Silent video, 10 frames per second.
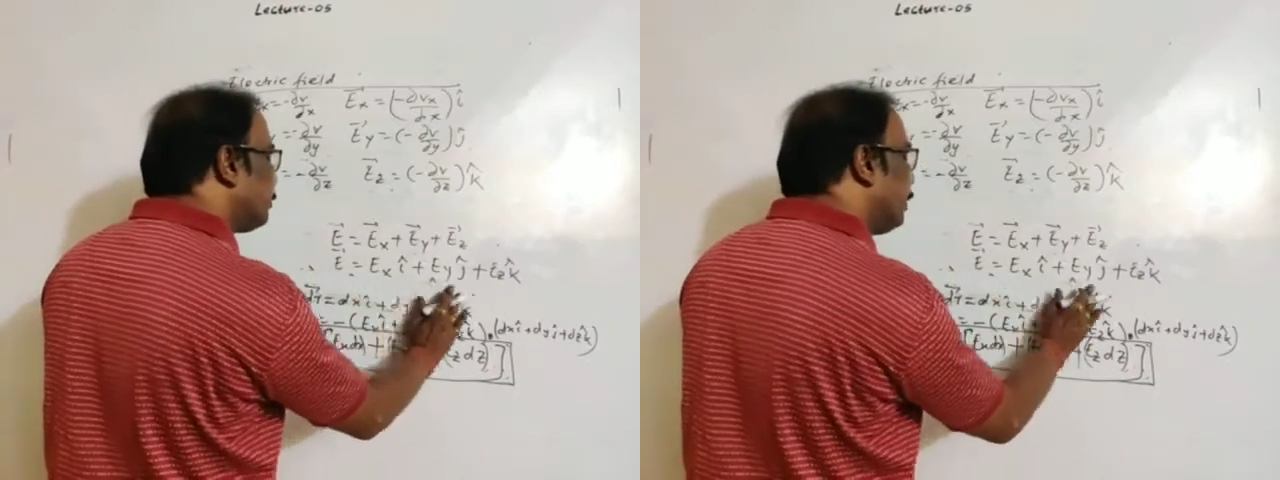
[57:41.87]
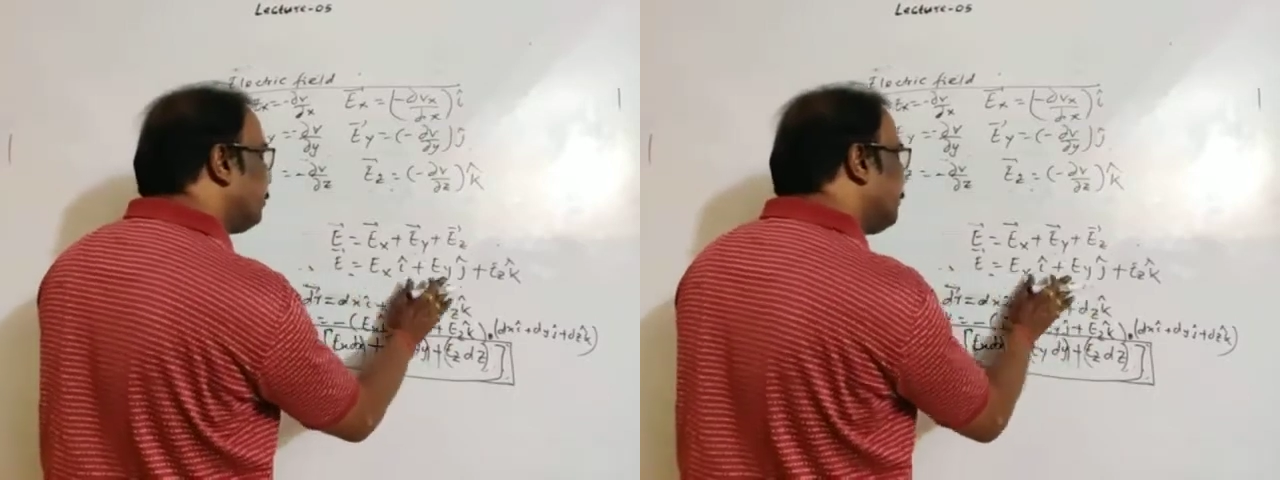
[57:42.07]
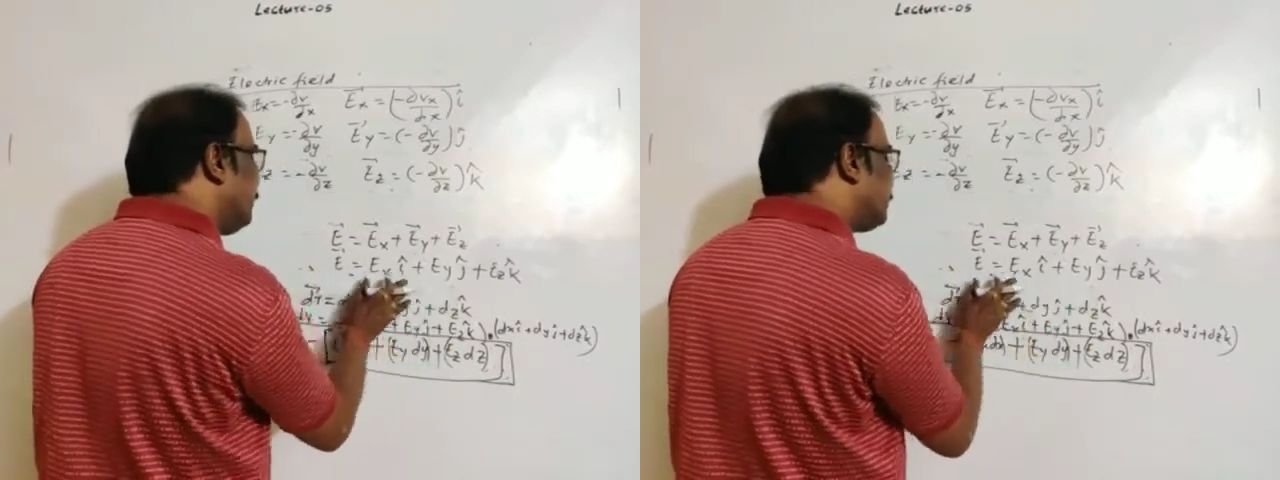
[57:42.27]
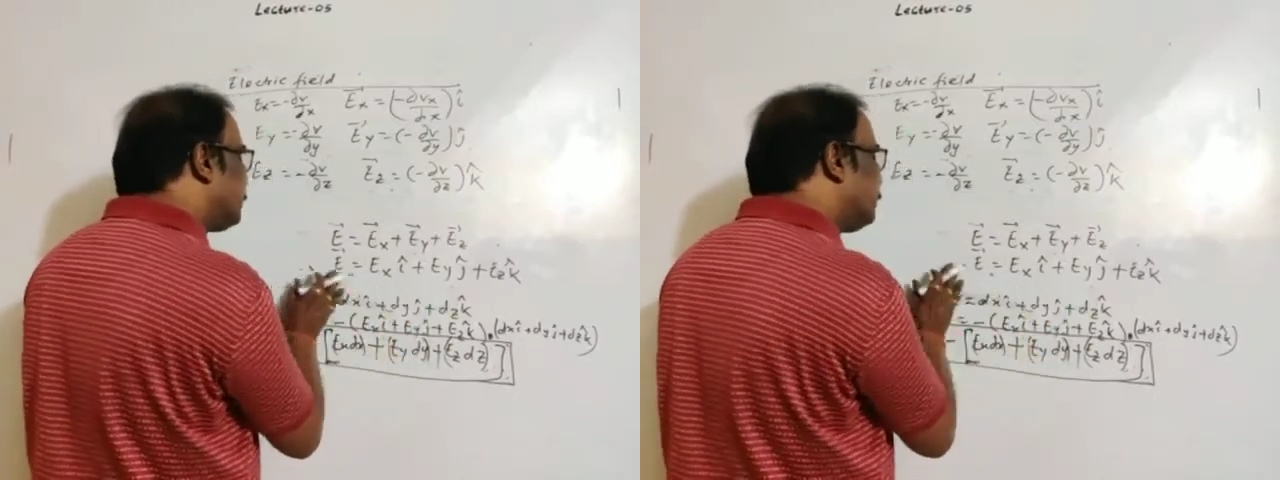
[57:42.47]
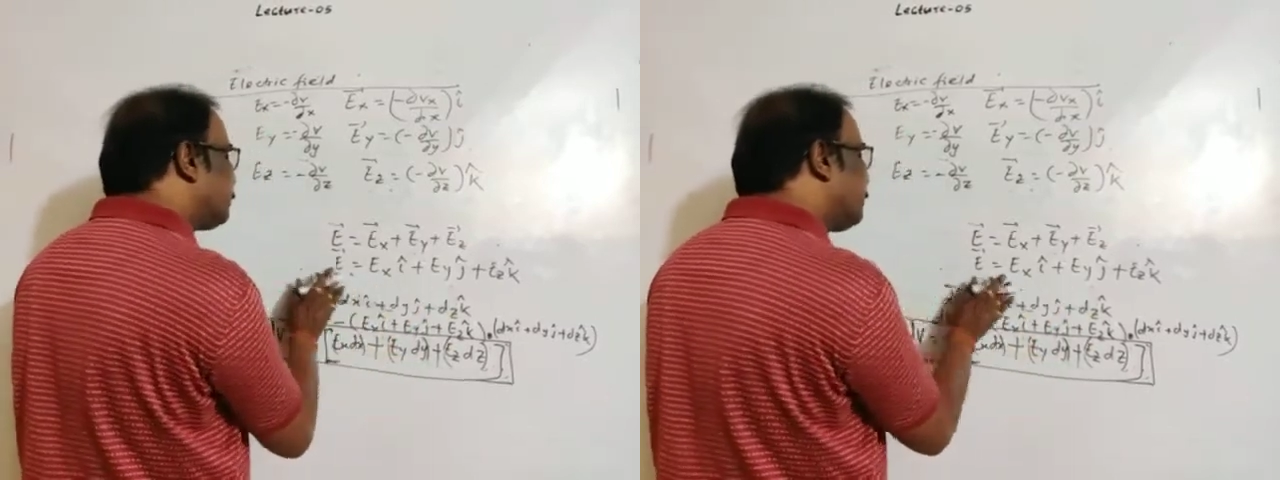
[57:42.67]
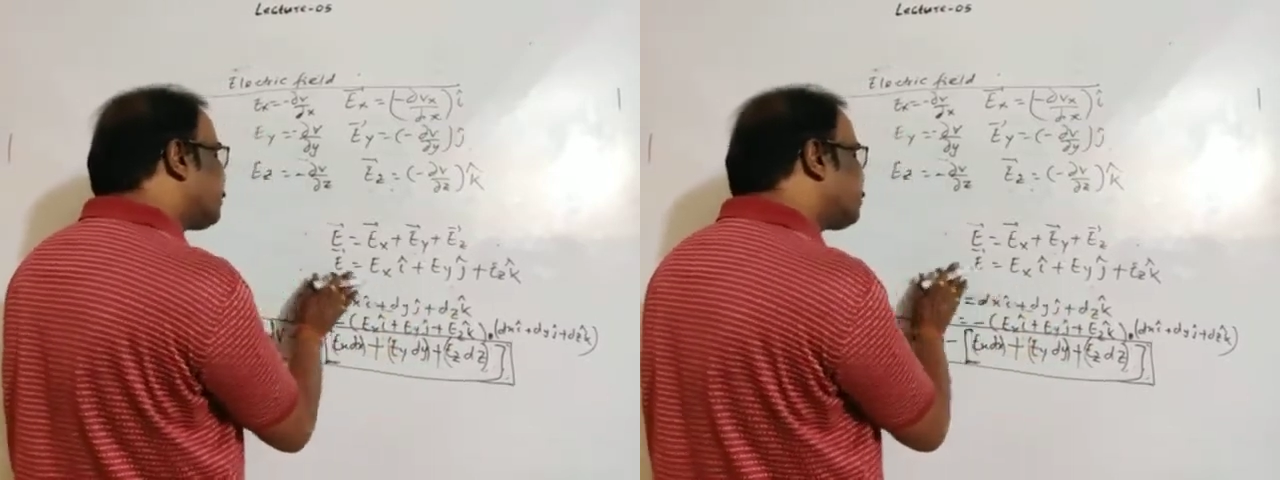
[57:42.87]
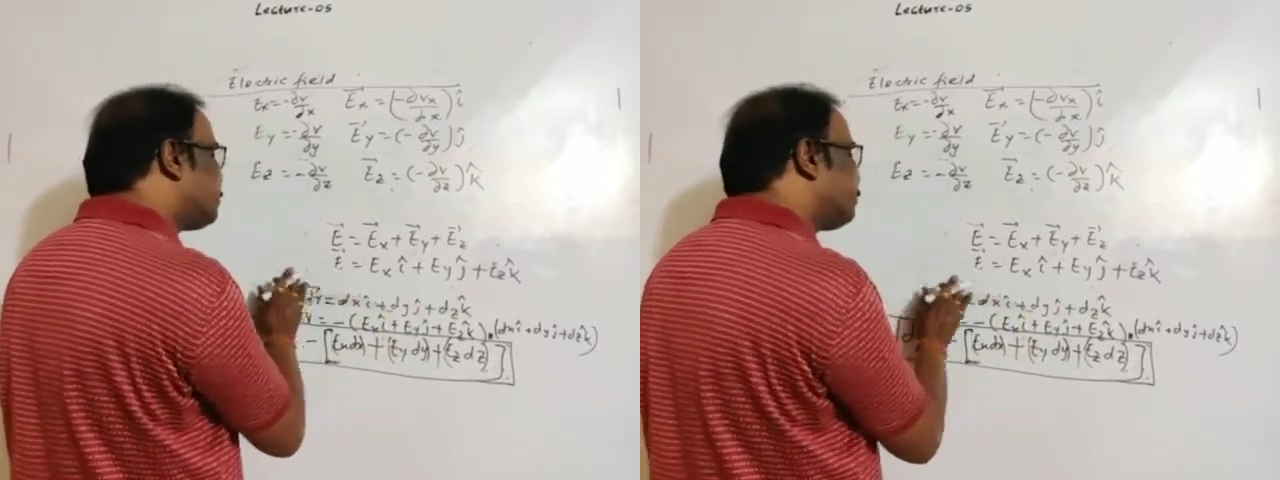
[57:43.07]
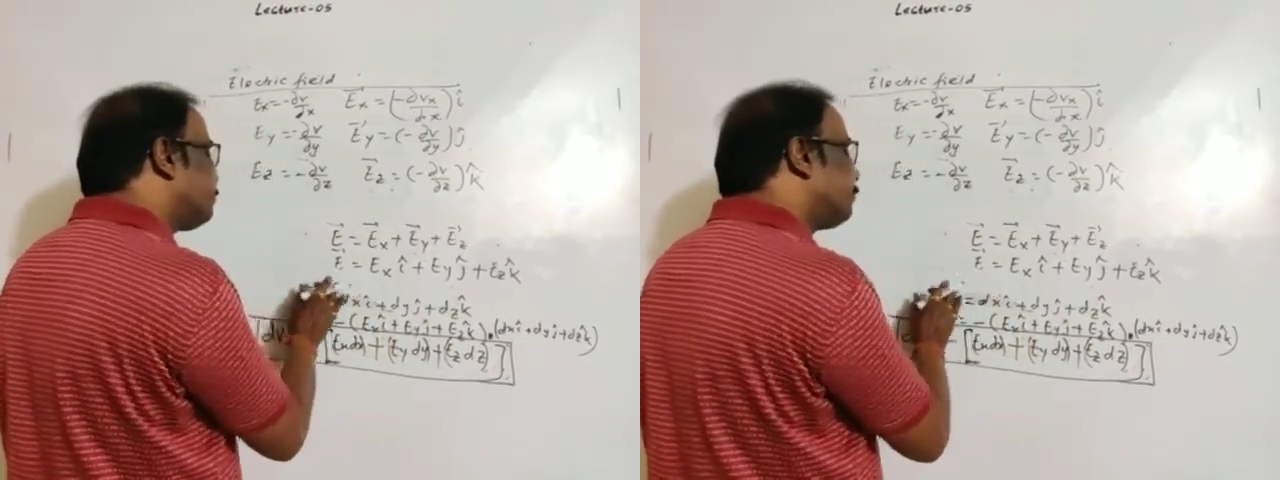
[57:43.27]
complete the
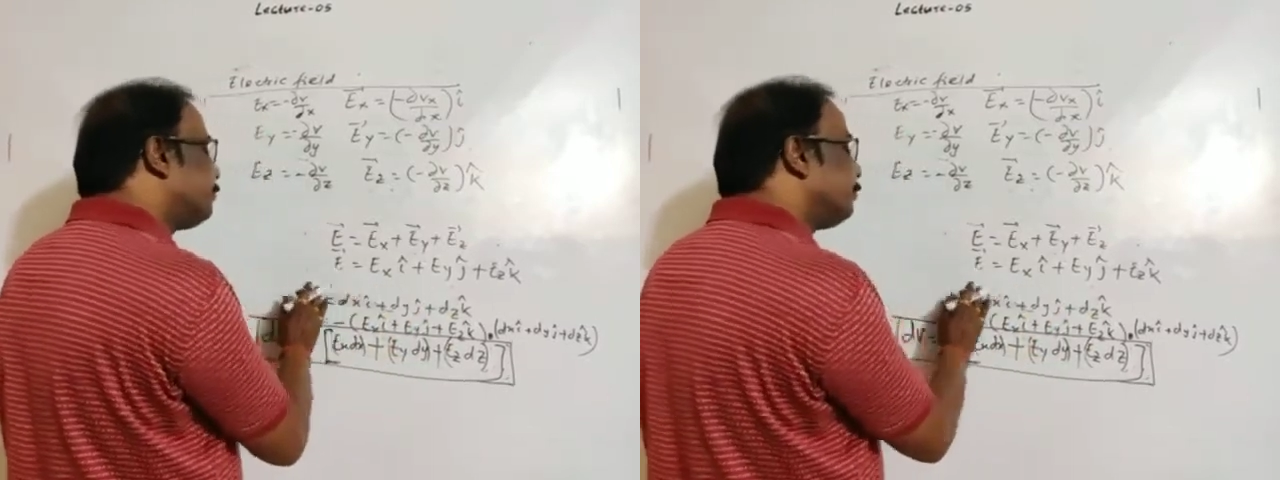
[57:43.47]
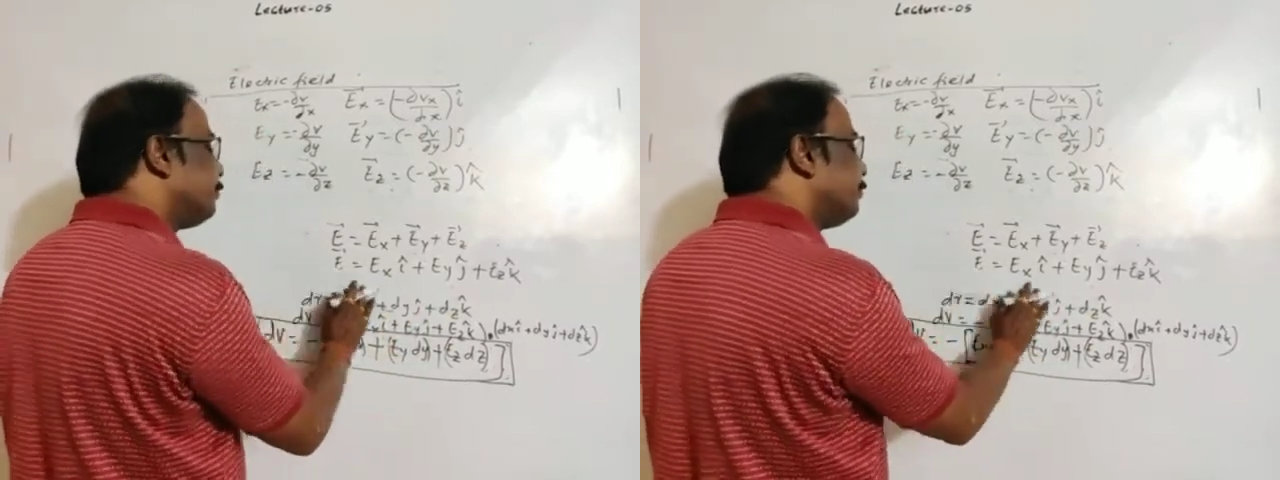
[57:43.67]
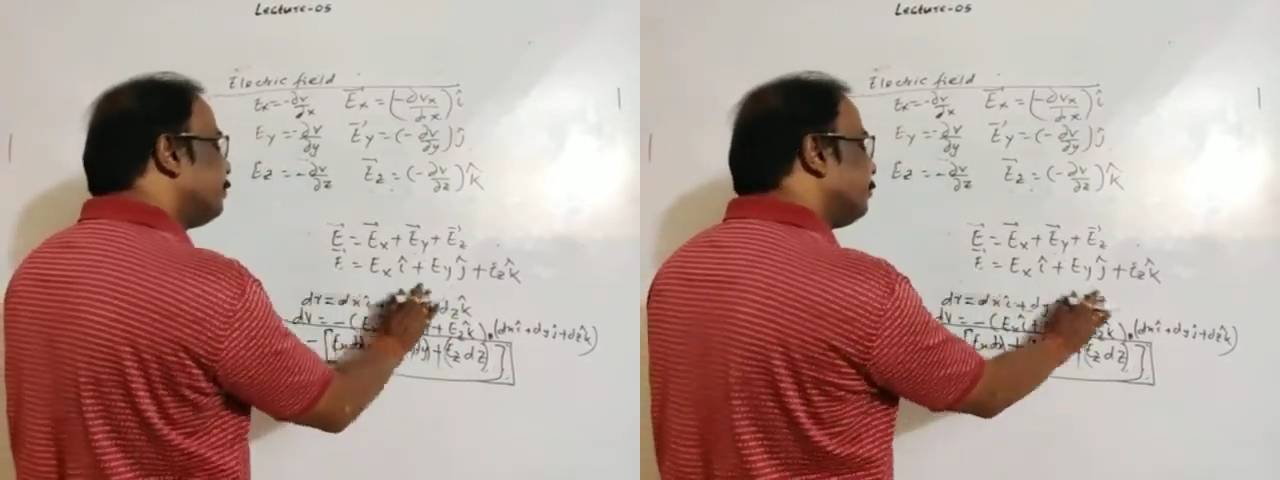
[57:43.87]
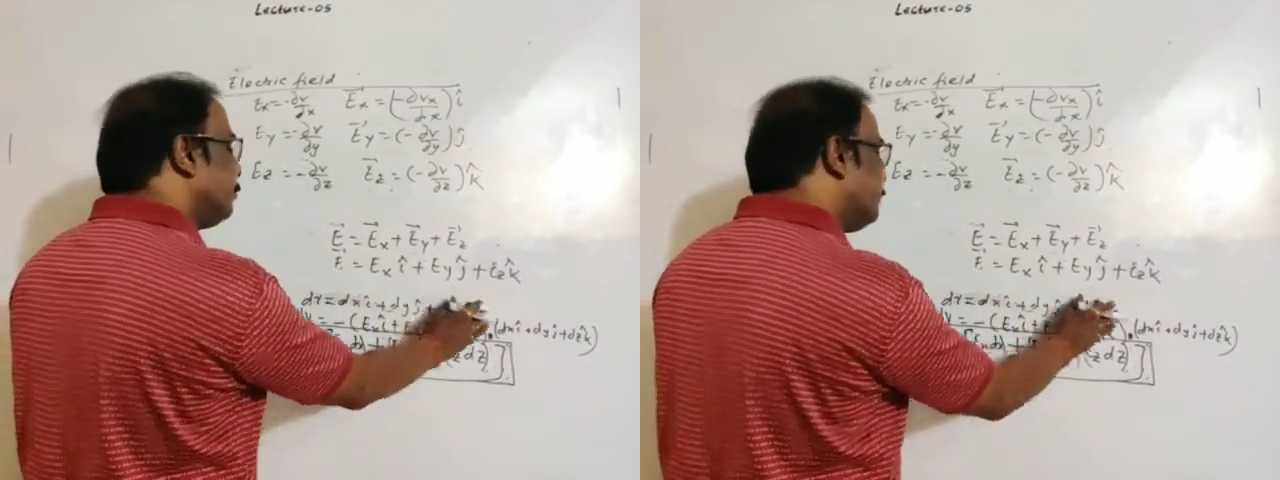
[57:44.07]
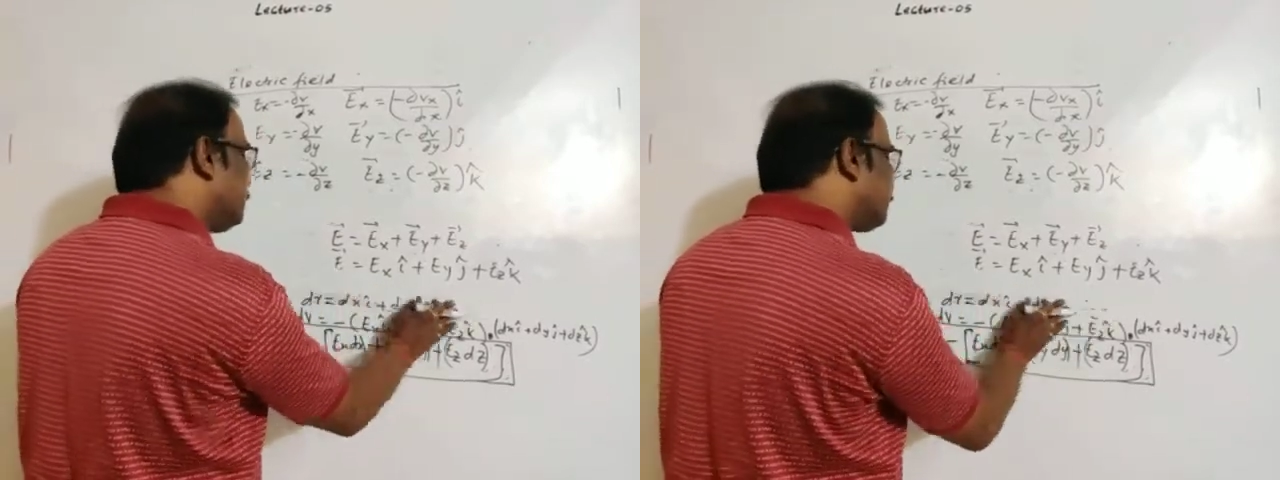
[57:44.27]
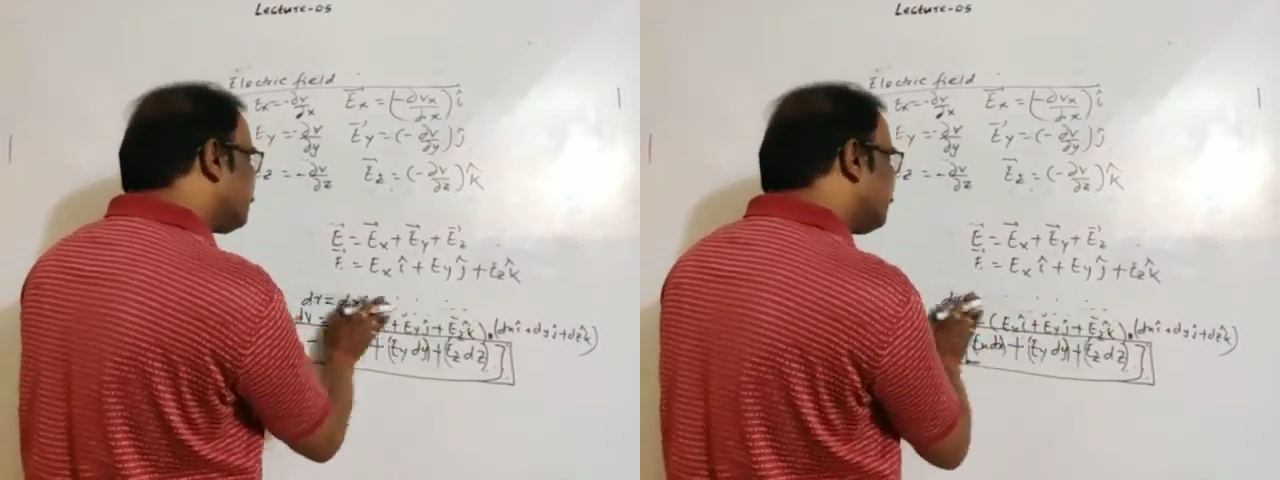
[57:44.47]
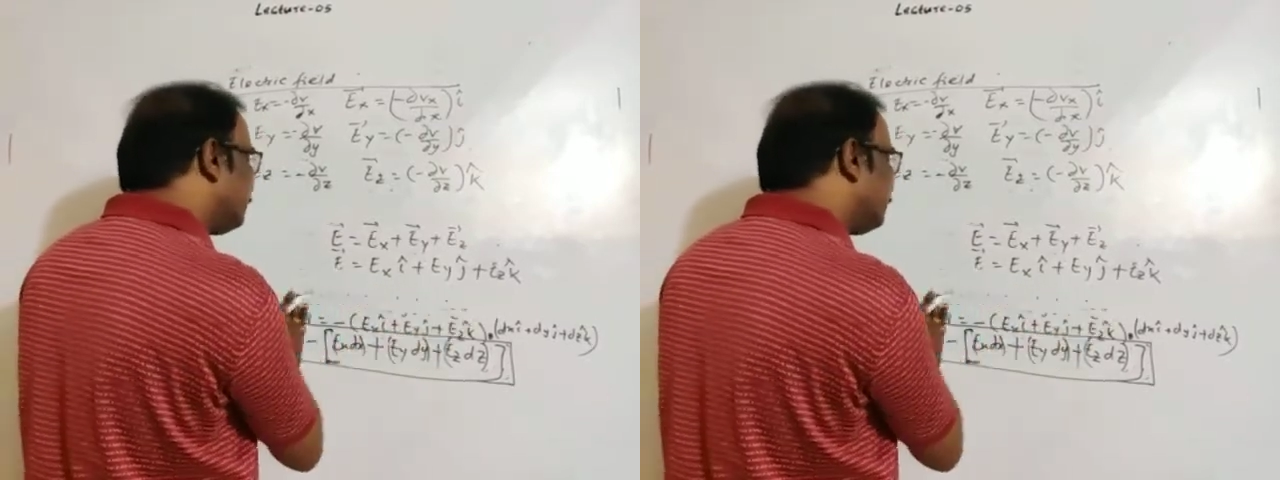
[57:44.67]
equation, means